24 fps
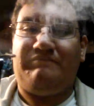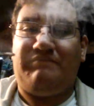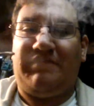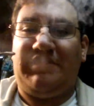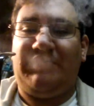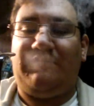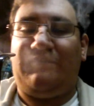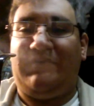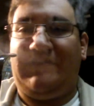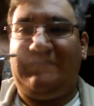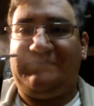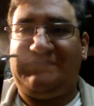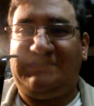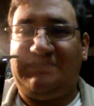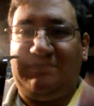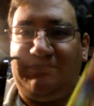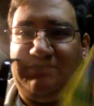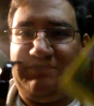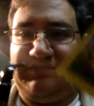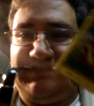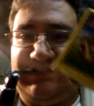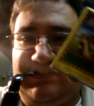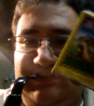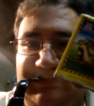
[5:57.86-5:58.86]
By the way, I'm
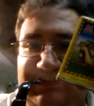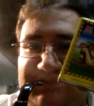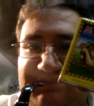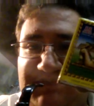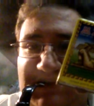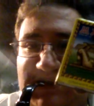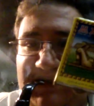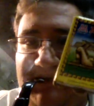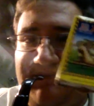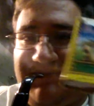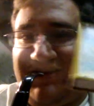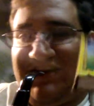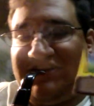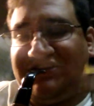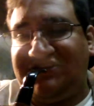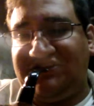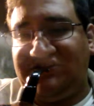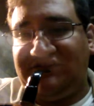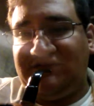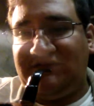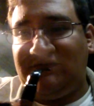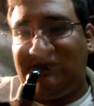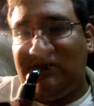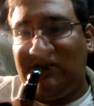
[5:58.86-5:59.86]
still using these Maya
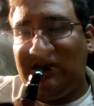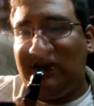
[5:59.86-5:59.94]
matches.